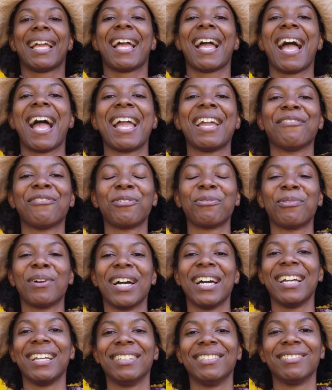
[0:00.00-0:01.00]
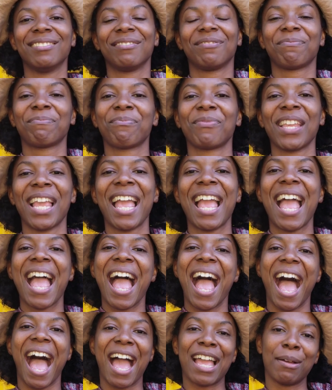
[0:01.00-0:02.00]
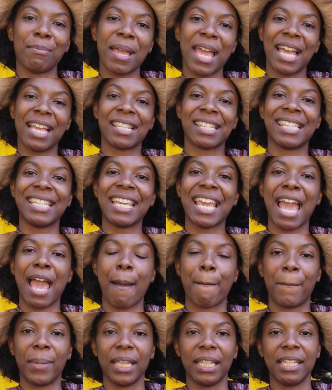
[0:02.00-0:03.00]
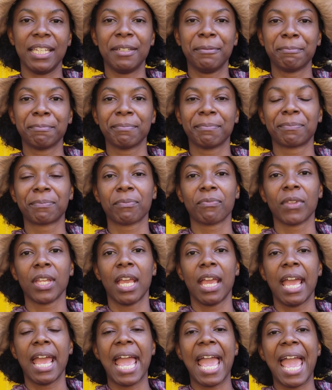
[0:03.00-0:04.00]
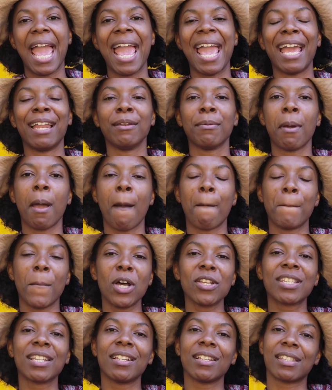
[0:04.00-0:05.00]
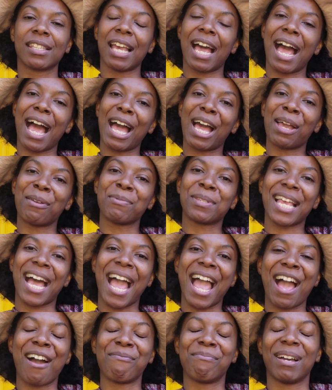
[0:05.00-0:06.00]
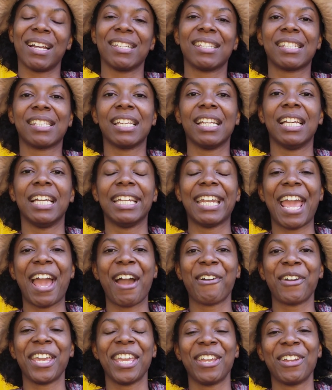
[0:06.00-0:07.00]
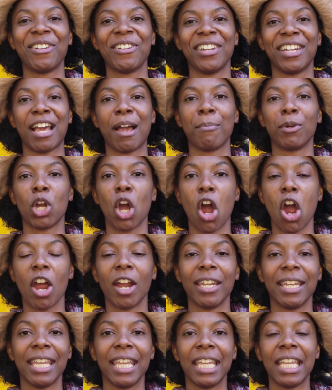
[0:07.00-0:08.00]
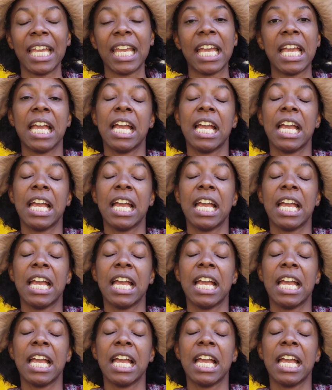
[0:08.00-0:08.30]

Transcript: Hi everyone. I am Hetsie Happily. And most of the times I have my son out here and I'm gardening.